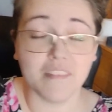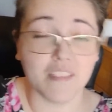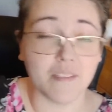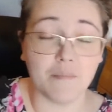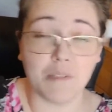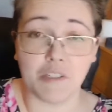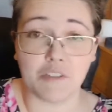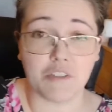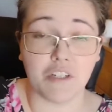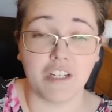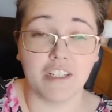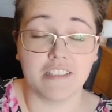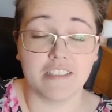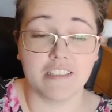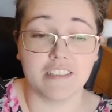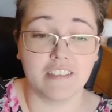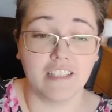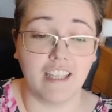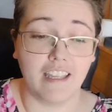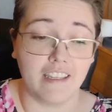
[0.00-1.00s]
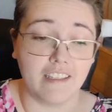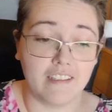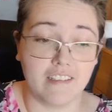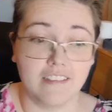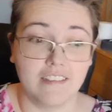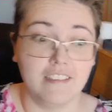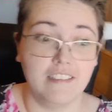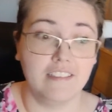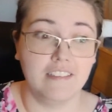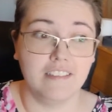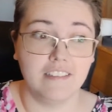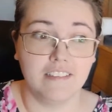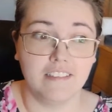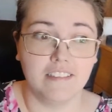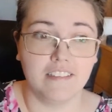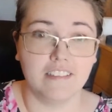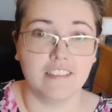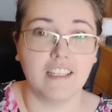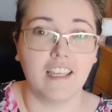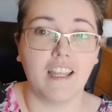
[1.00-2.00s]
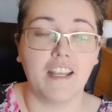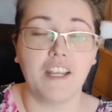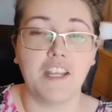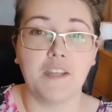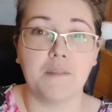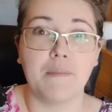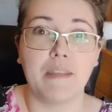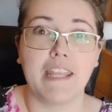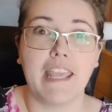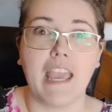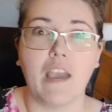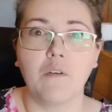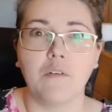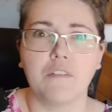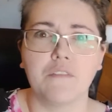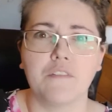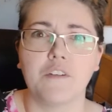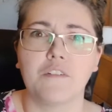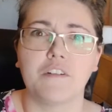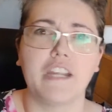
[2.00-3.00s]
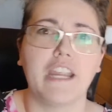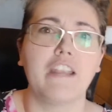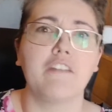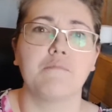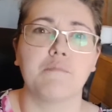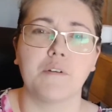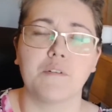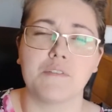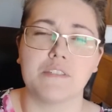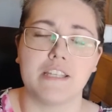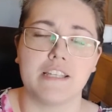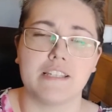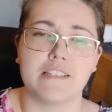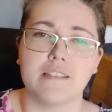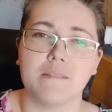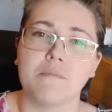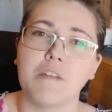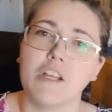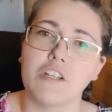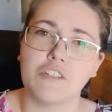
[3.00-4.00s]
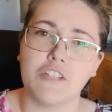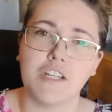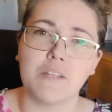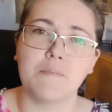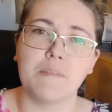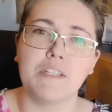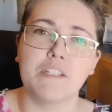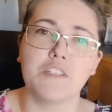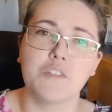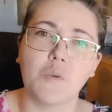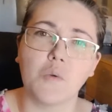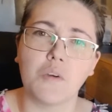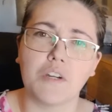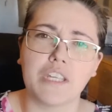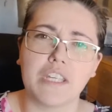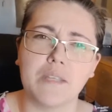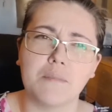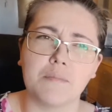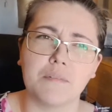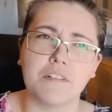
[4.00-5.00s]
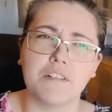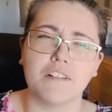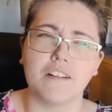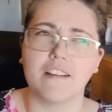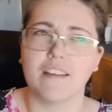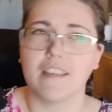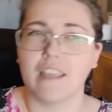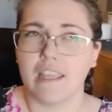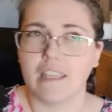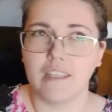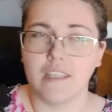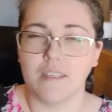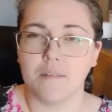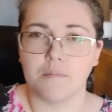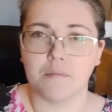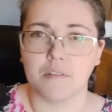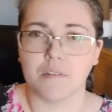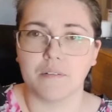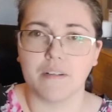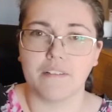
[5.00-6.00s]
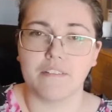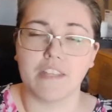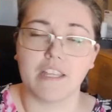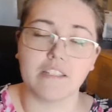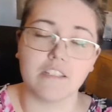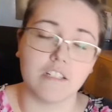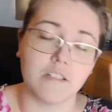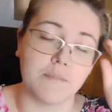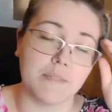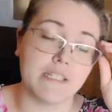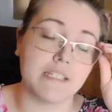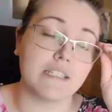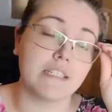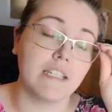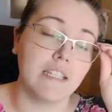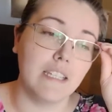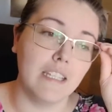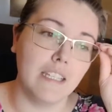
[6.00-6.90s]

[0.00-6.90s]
I'm not trying to, like, cut anybody out of the creative process. I'm not trying to be a doorkeeper or a gatekeeper or whatever that term is.